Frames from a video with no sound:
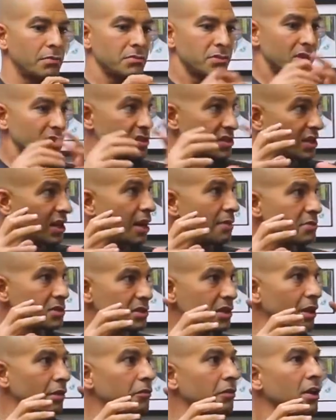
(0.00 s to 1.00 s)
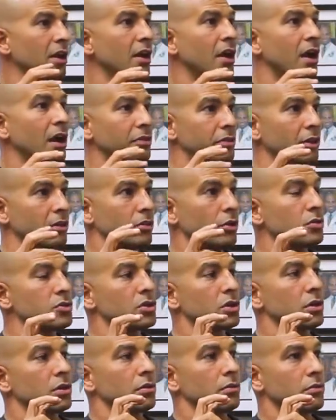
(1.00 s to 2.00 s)
um, the, synapse stuff. I think
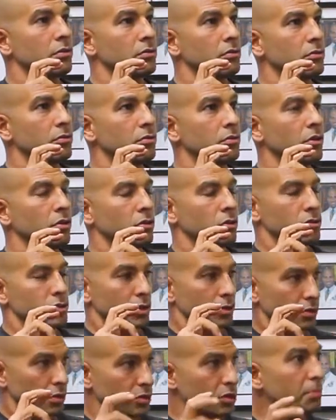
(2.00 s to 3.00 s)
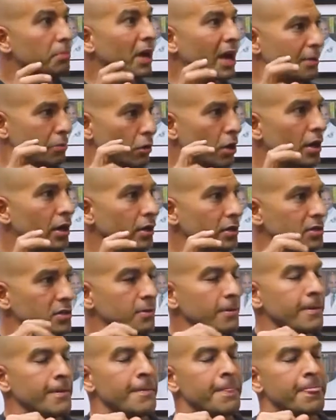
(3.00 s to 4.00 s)
those are th- those are those are byproducts,